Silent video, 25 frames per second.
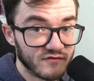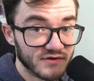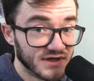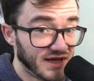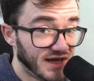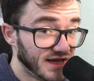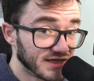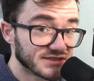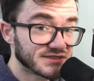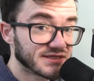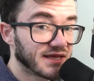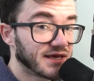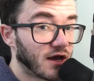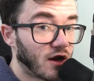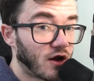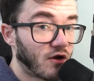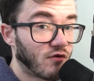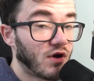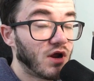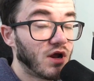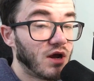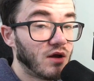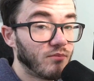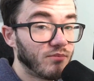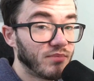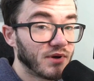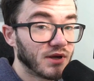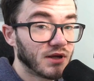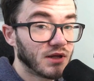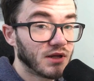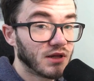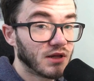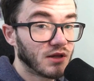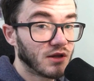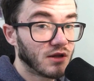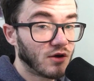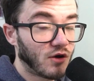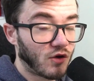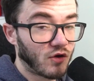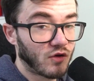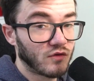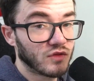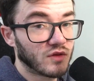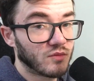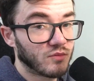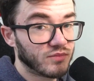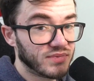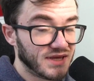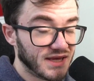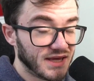Yes, they are up on
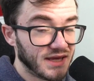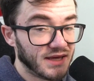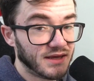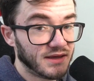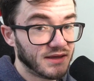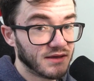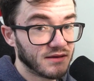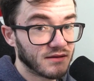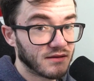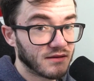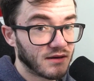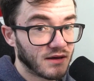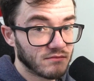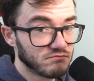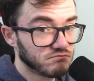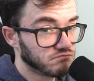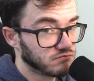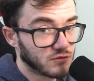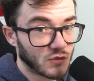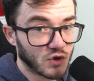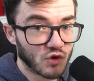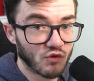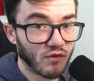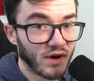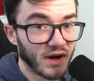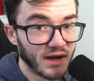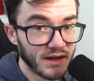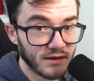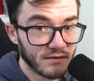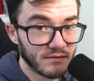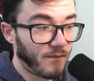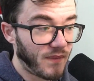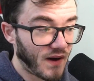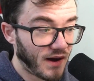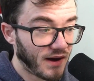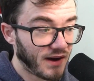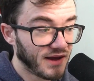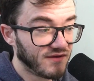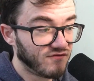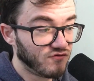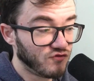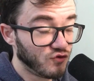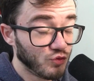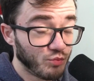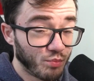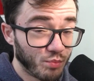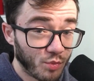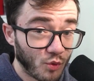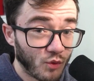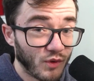the year. Great. But if
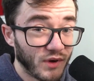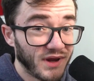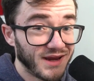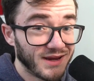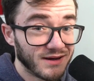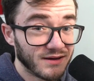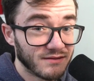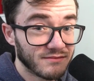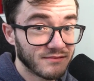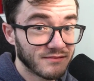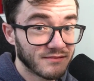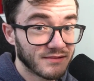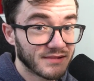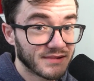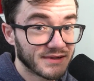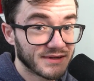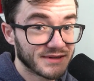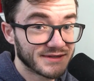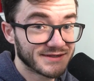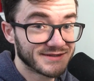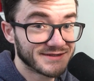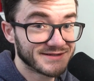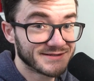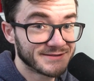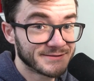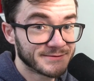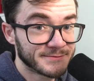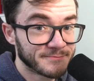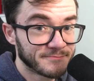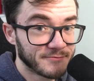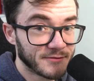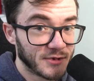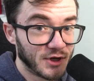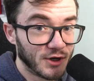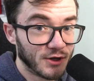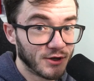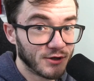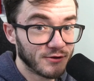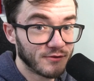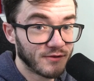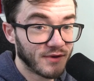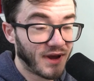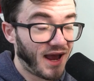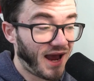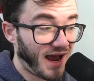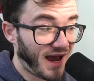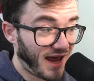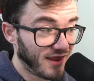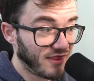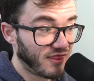you bought in, you know,
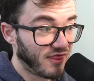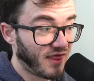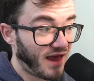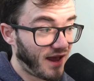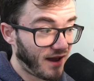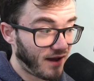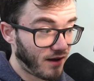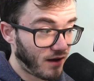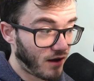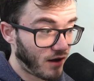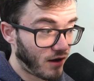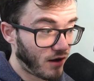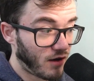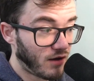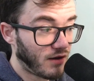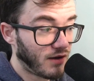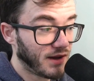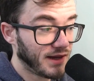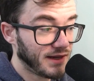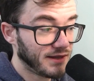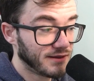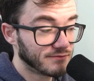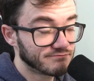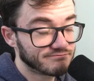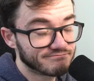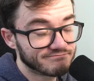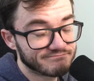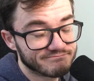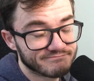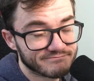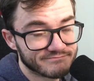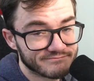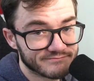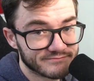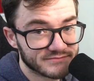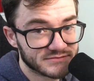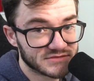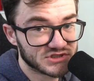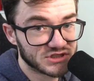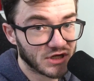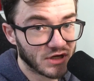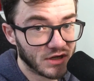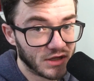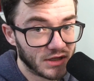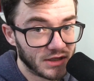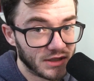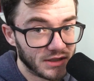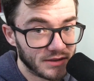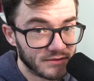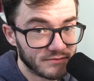at that high, it's going
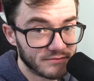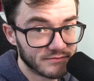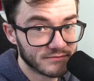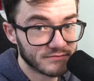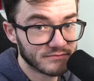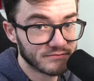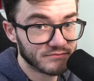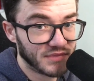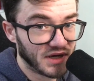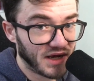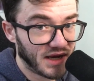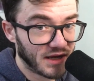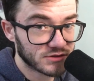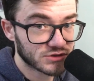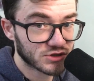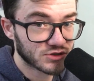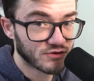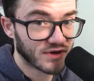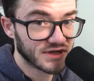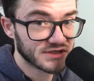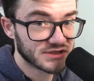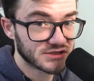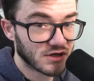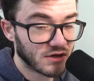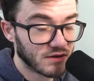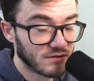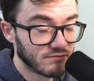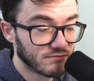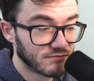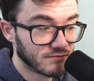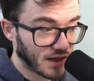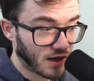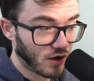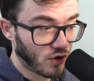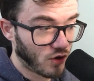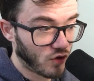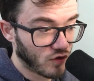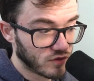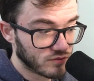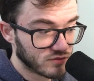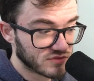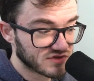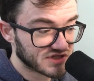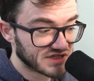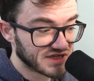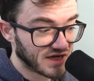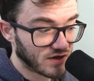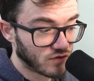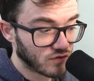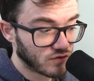to hurt. But now's a great time. A lot of them have
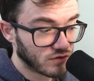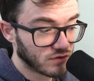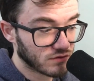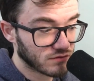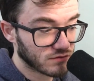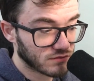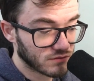settled,